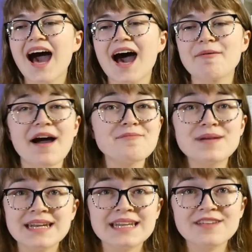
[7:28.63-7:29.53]
I've
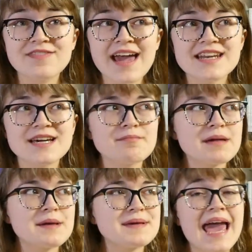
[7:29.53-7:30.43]
been in the fandom
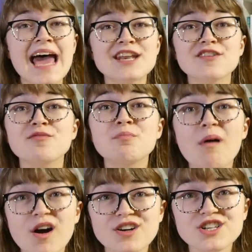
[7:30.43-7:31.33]
maybe end of
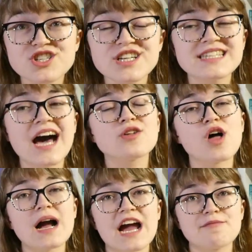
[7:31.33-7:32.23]
March is how
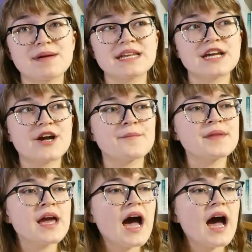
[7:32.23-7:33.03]
long I've been here.